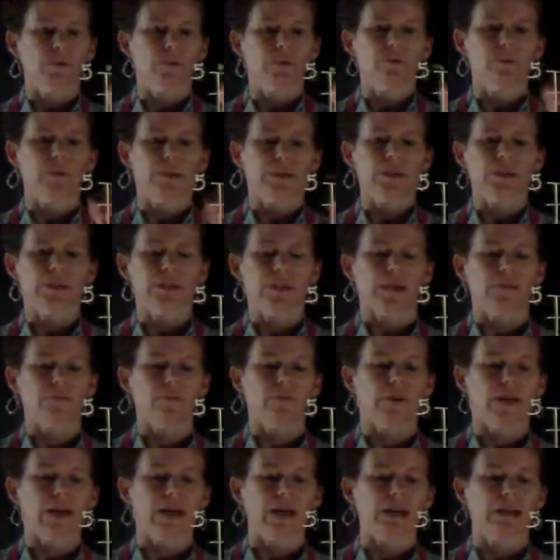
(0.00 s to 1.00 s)
which is at
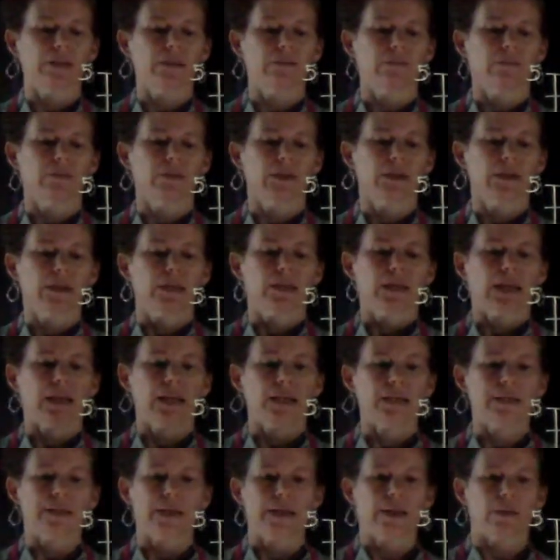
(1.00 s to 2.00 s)
5,
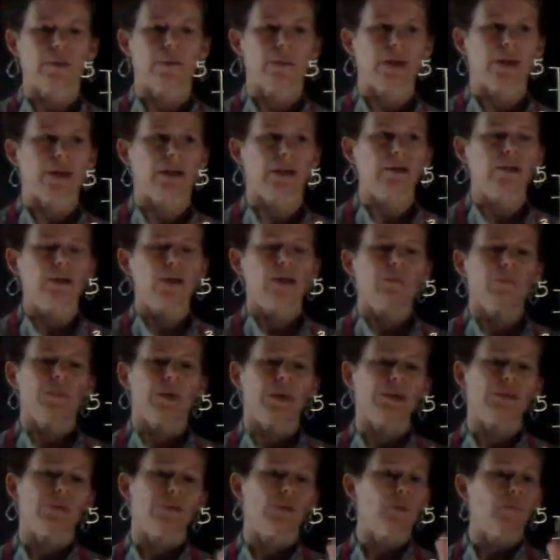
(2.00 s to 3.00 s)
and down there.
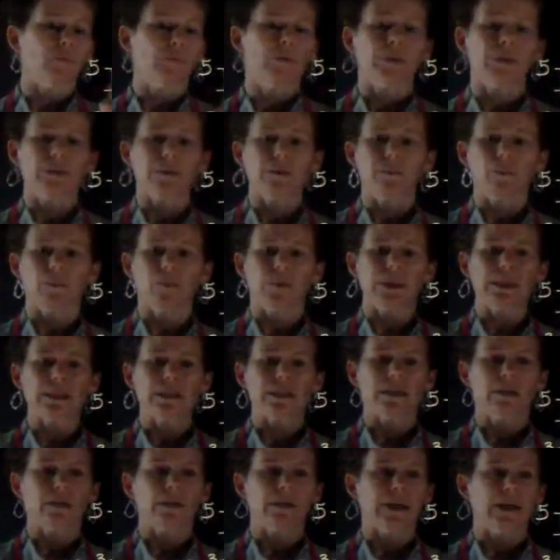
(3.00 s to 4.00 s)
But don't put any points
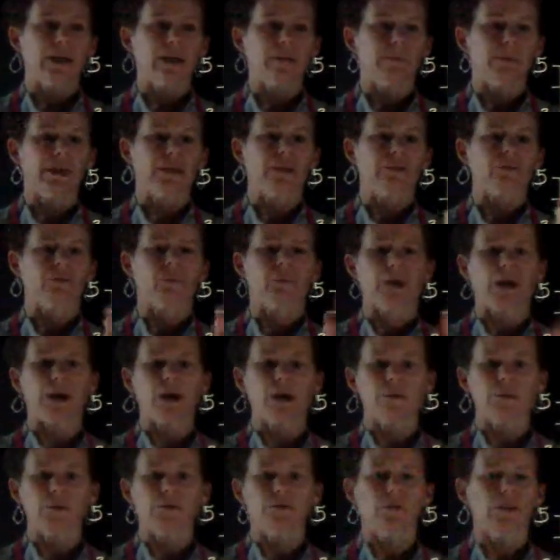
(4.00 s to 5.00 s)
there yet because we
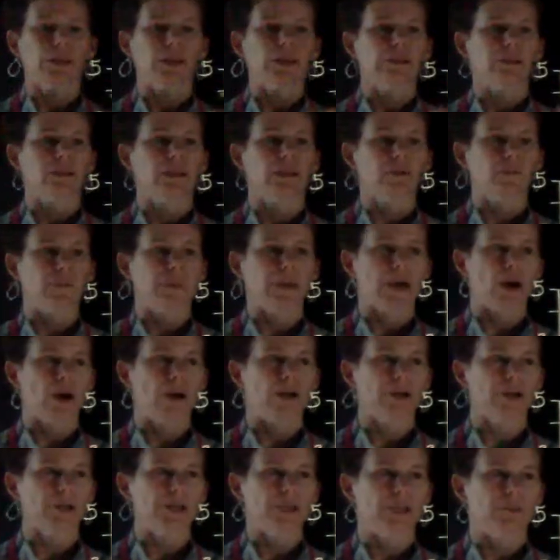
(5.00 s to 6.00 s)
are reflecting and we
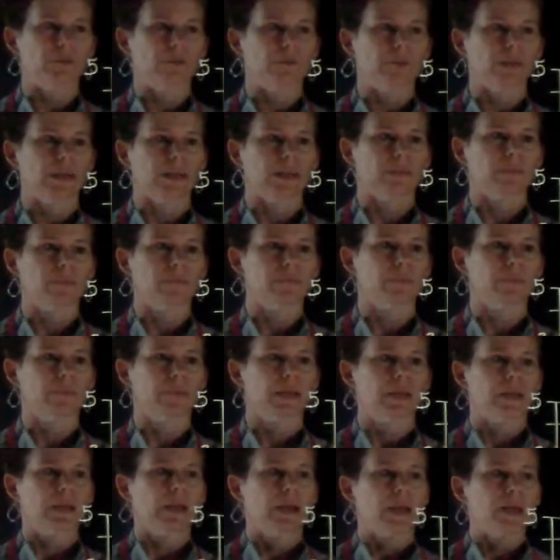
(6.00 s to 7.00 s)
are shifting.
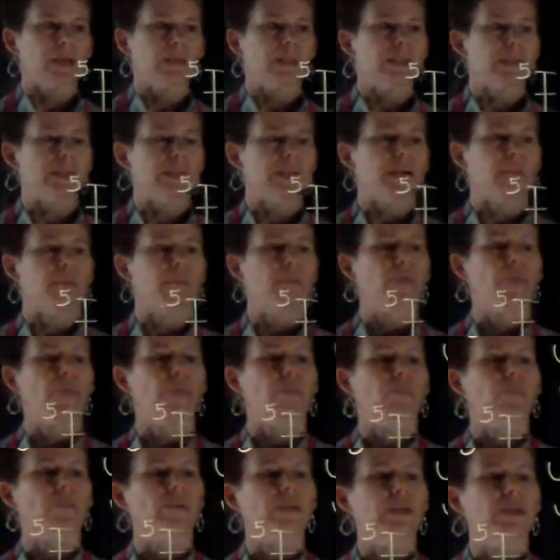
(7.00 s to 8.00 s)
Step
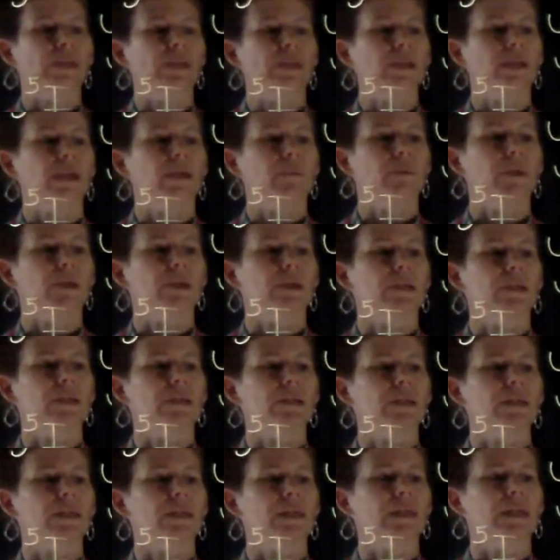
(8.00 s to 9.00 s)
3, I'm going to
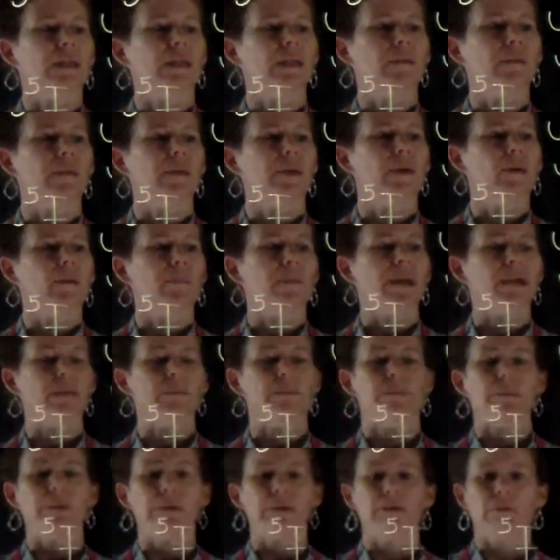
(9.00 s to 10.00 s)
think about my
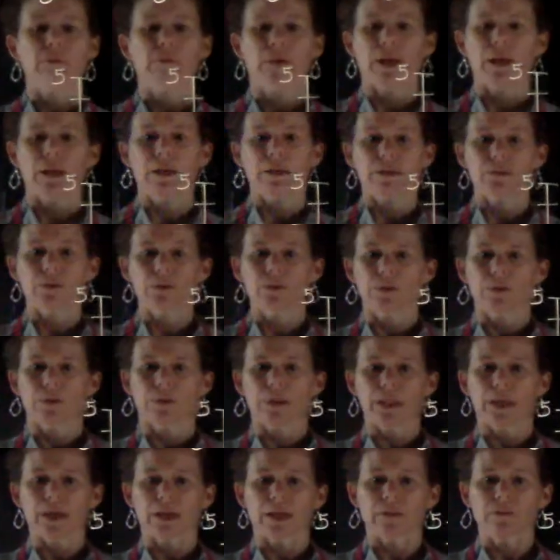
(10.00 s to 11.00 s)
B value so
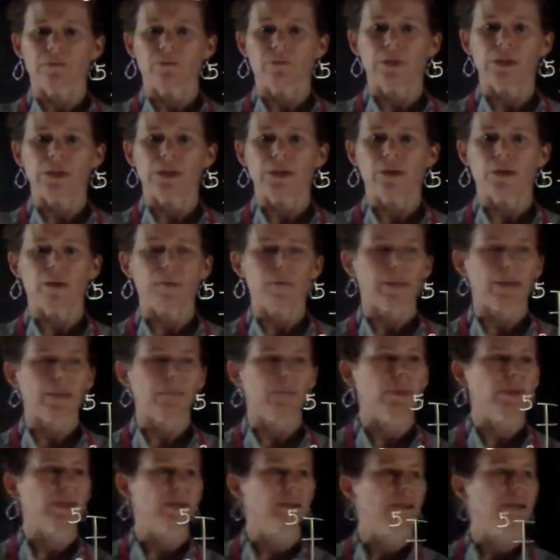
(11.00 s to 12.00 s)
that I can figure out my
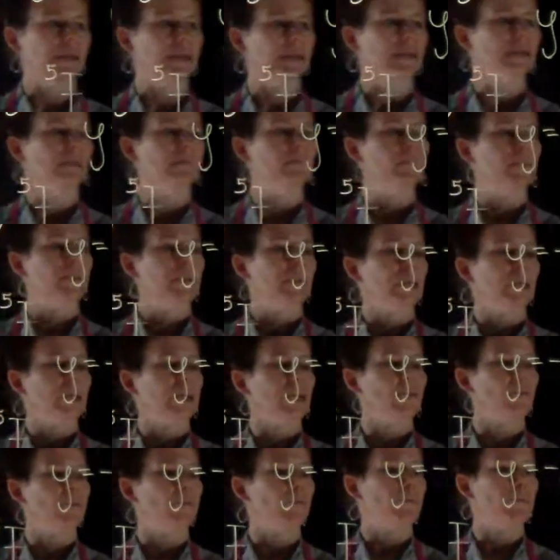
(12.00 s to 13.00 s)
period.
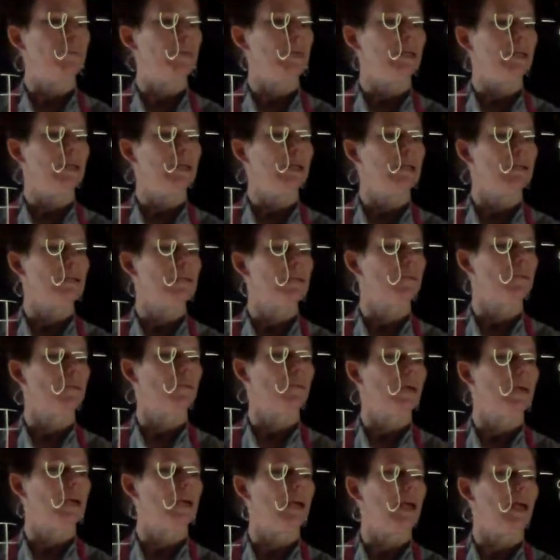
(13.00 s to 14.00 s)
If B is
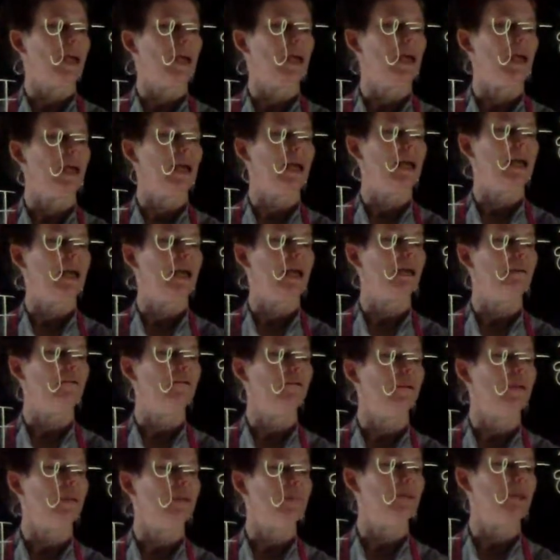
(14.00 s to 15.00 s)
1/2
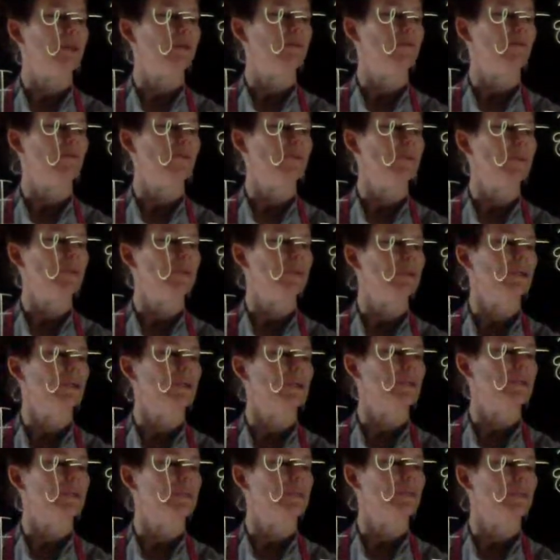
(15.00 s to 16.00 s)
and my formula
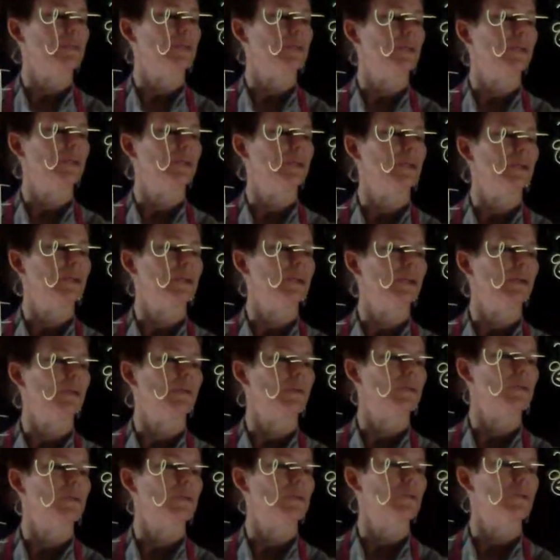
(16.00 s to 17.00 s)
is period
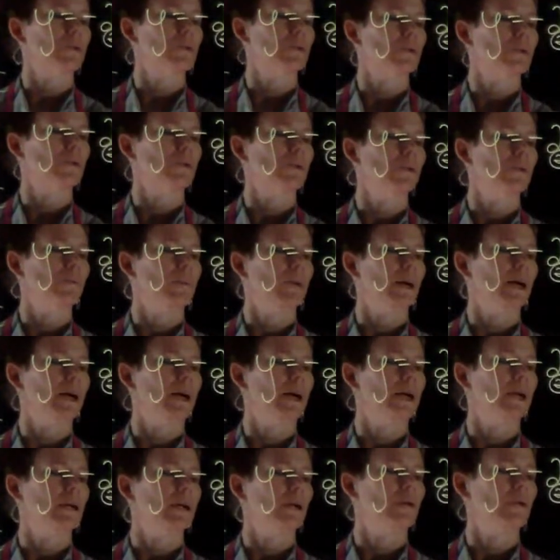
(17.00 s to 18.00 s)
equals 2
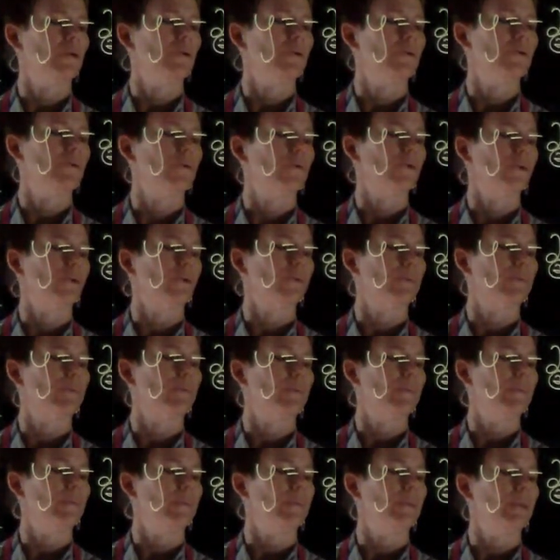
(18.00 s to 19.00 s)
pi over
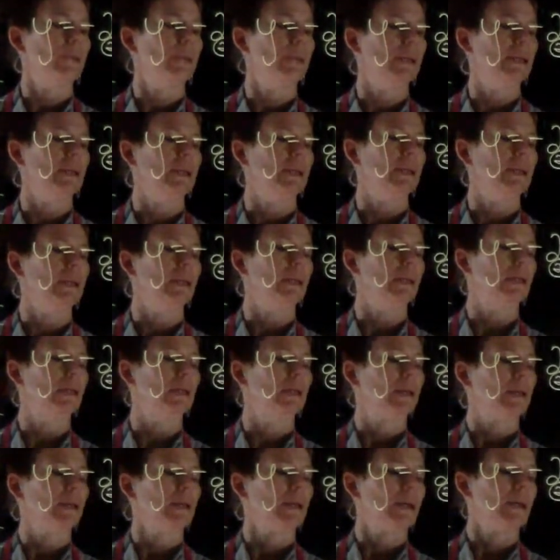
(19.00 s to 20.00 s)
B,
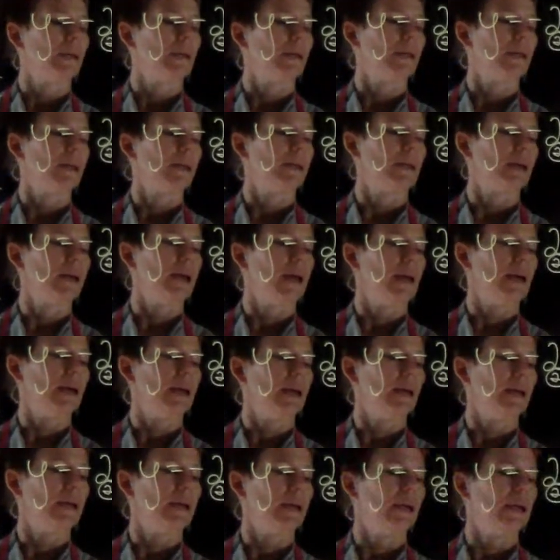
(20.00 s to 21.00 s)
then
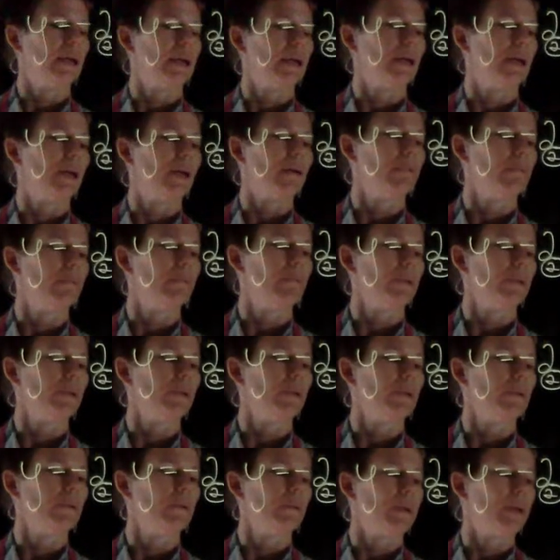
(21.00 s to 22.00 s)
I am
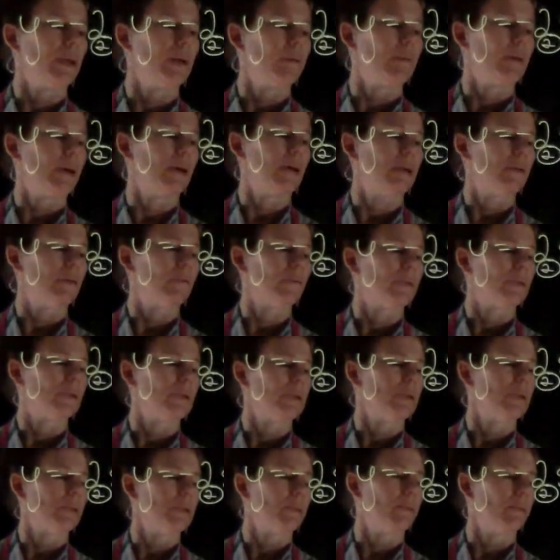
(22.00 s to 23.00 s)
multiplied by the
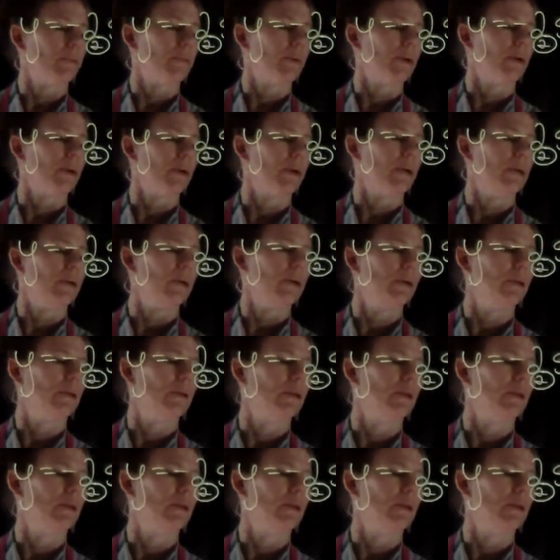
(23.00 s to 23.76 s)
reciprocal,